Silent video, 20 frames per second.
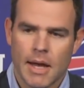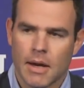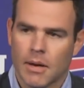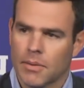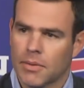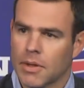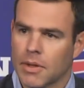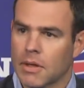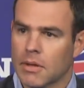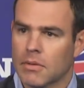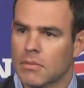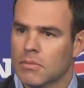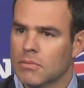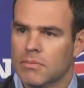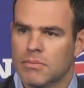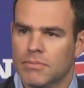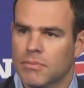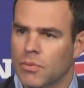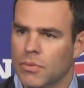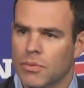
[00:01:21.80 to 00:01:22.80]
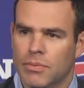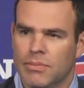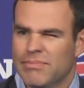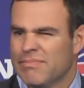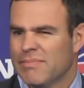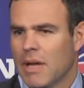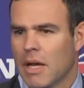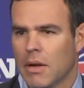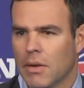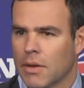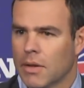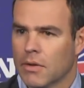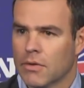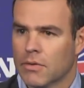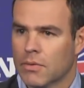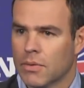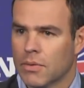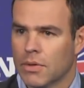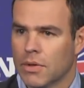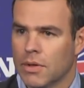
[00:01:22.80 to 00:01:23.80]
I don't think
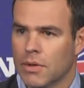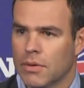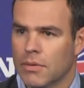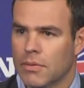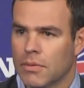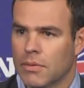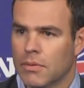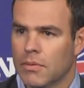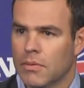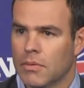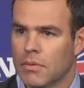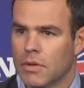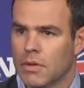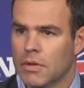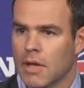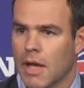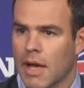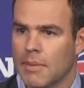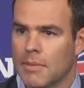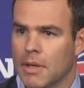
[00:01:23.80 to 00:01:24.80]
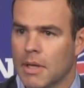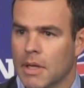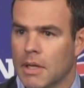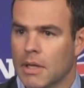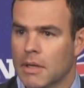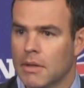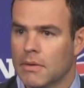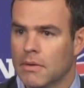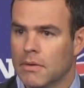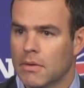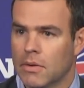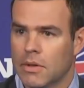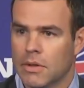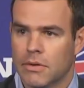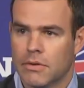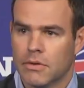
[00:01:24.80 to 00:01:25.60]
it's really the time to get into it.